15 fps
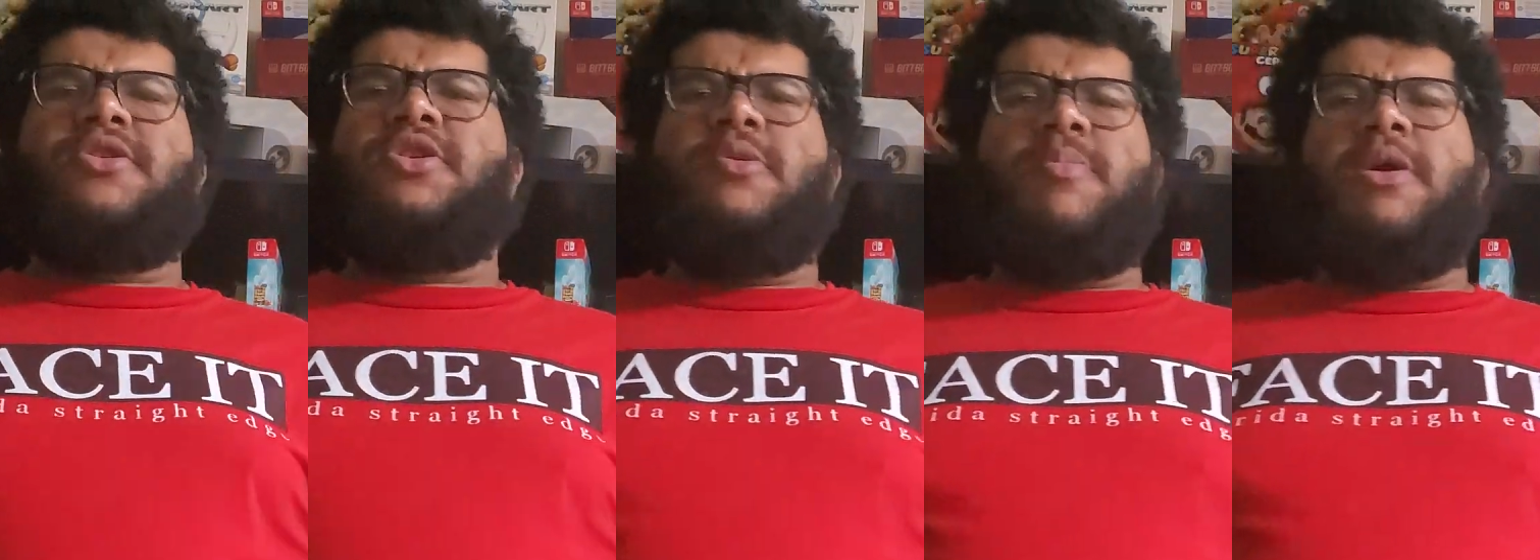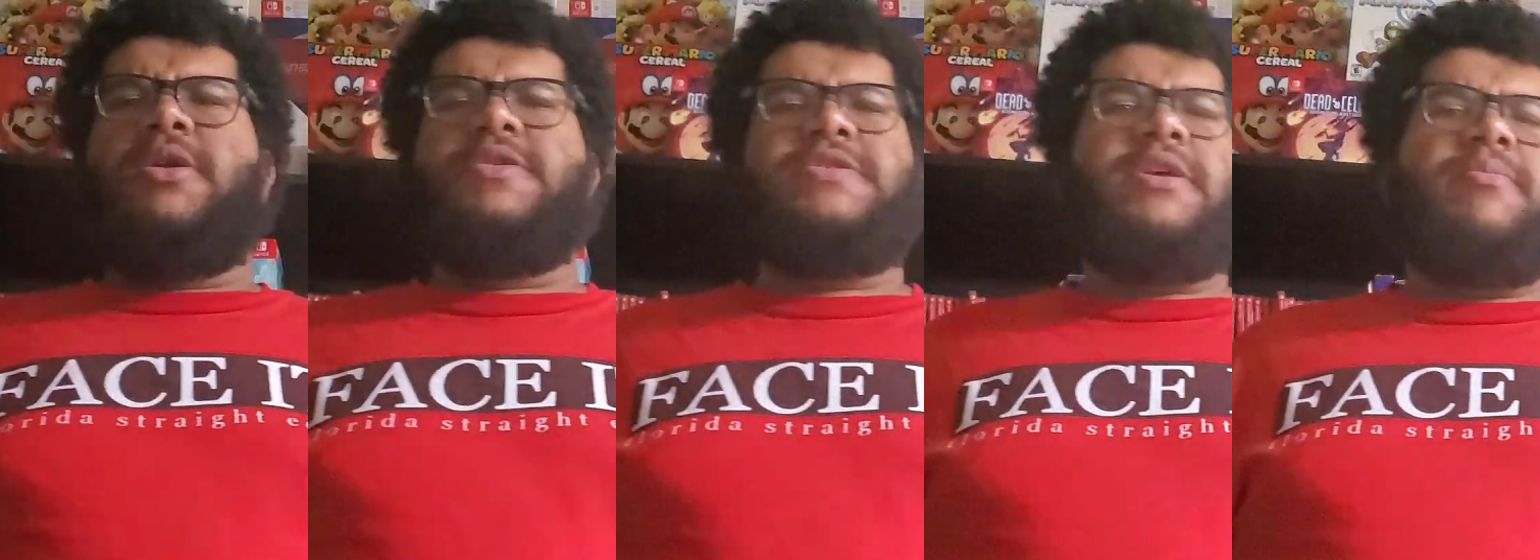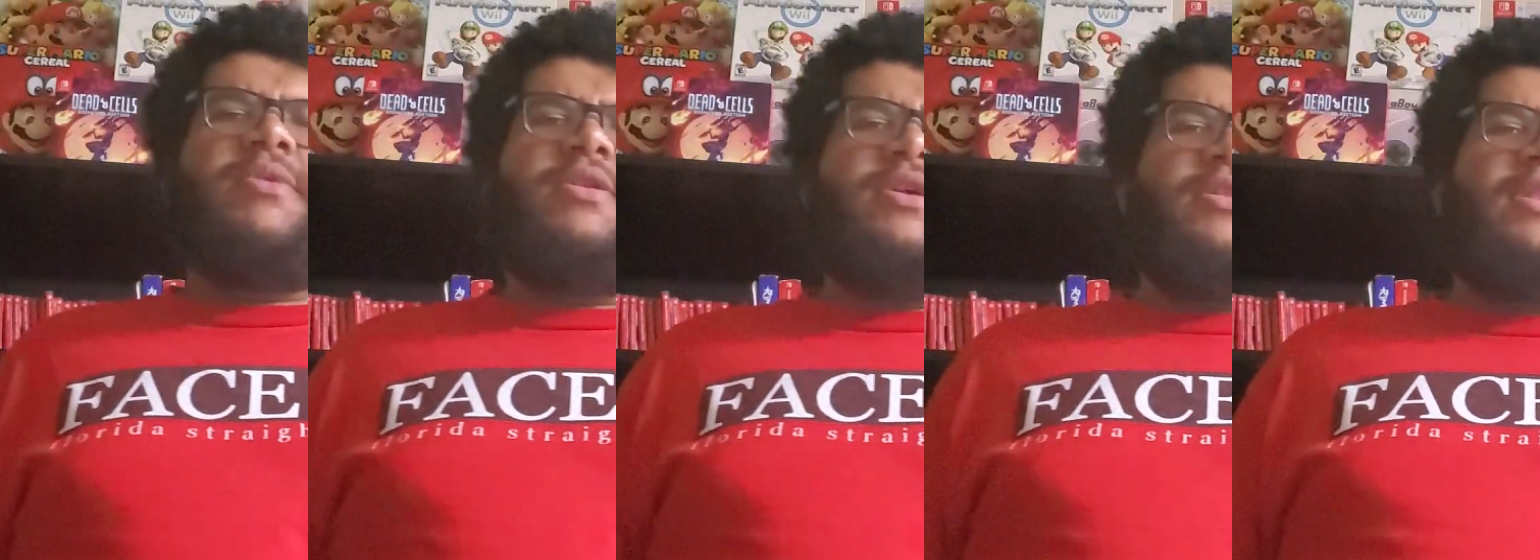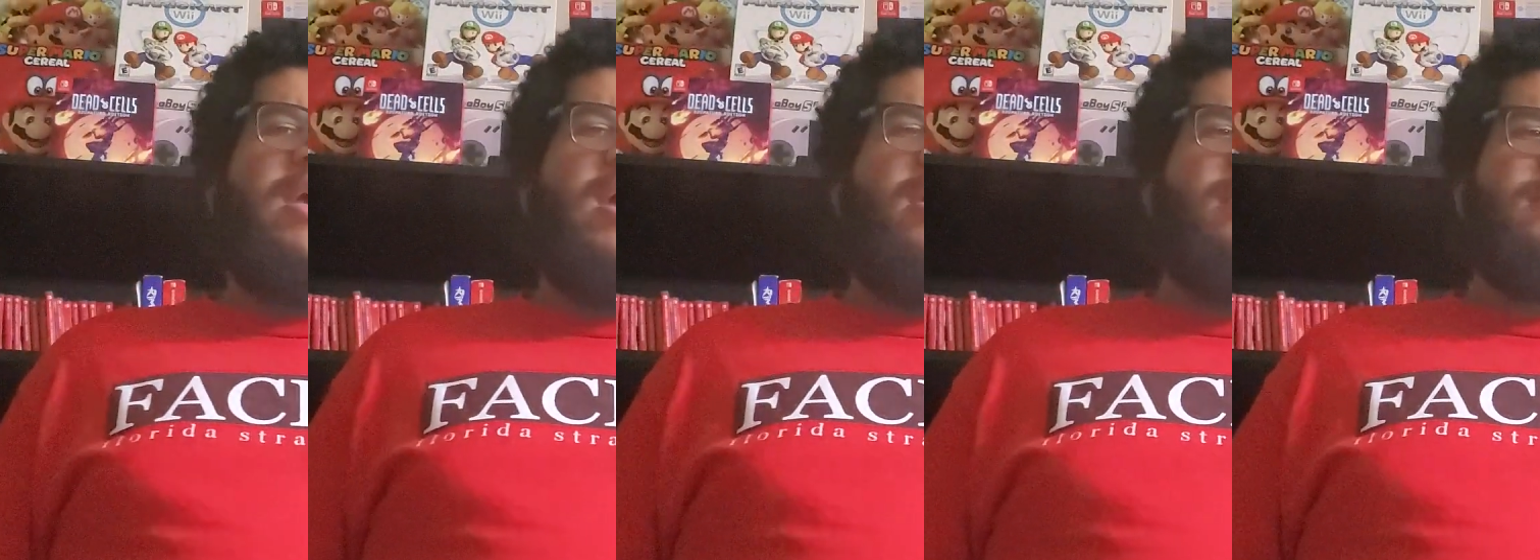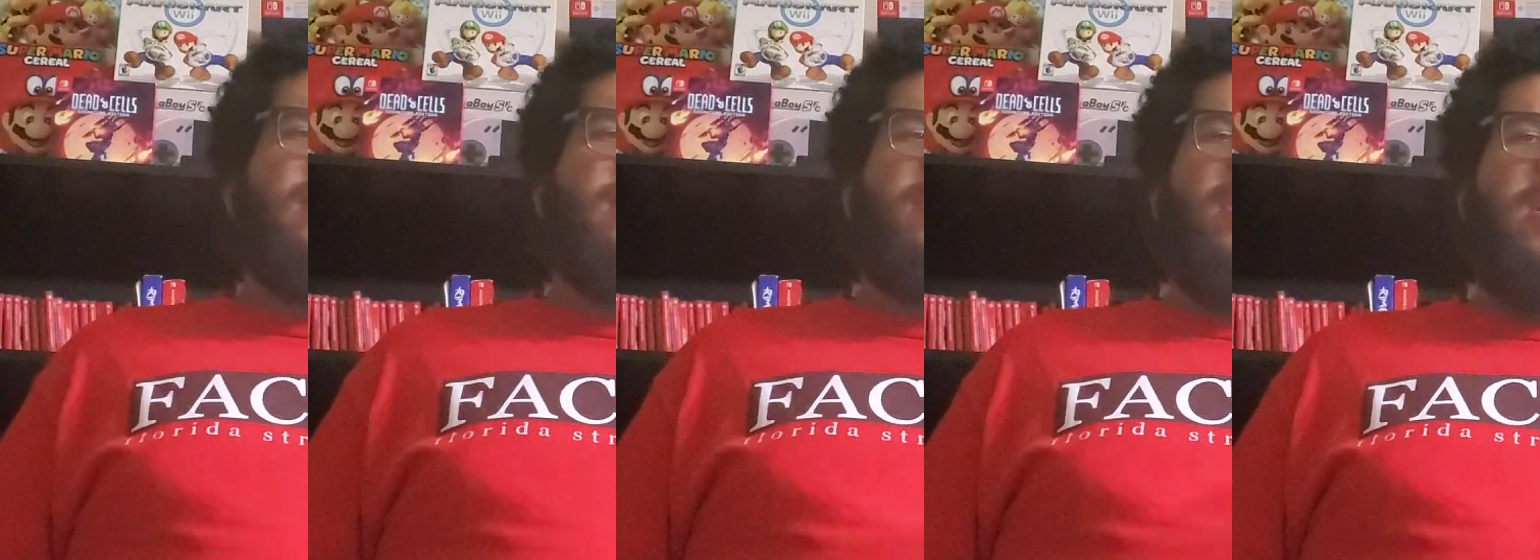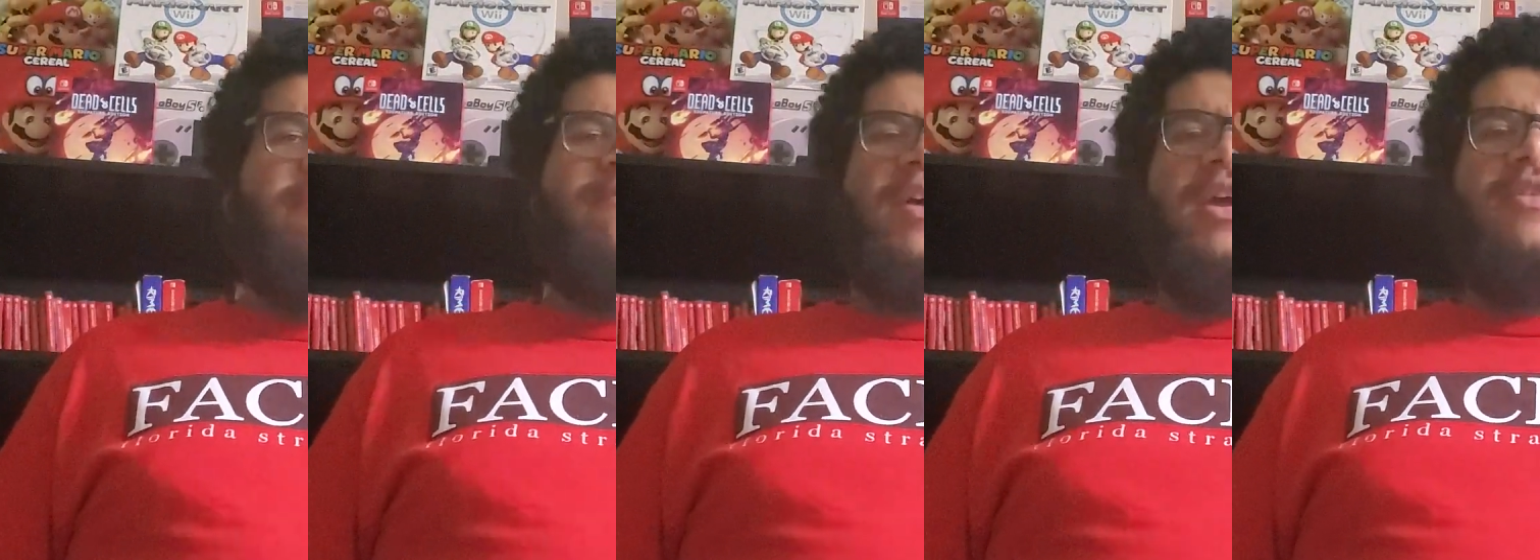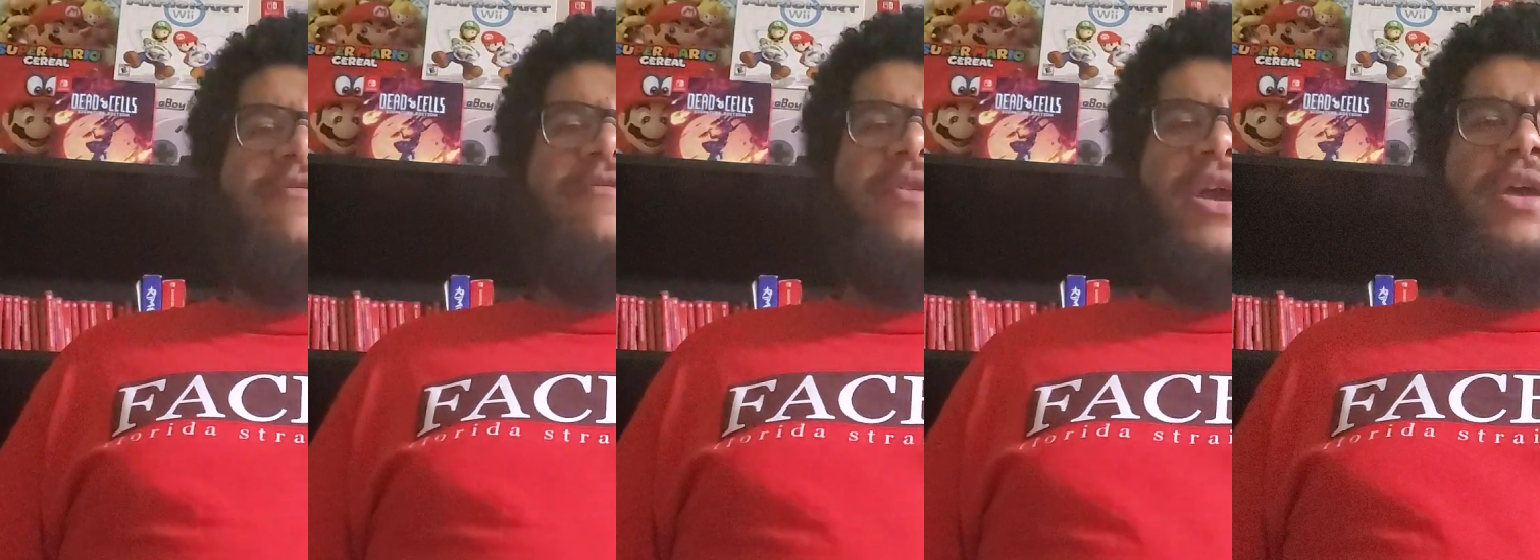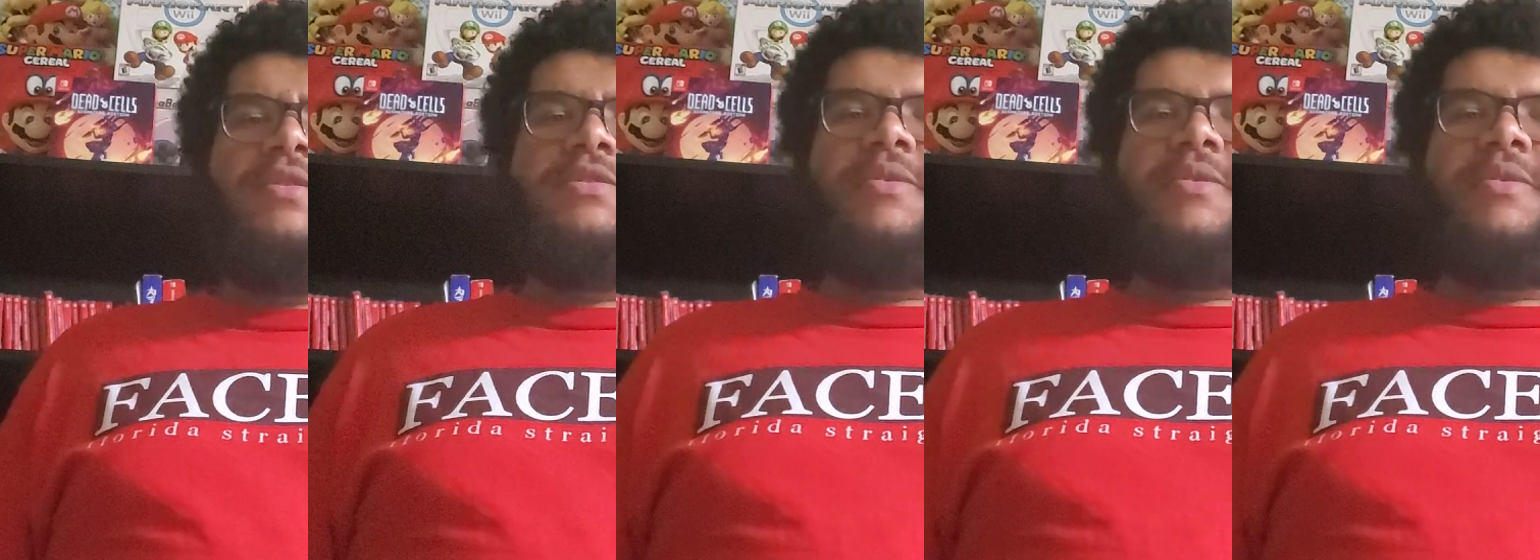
coupon or something like that because I think I invited a friend,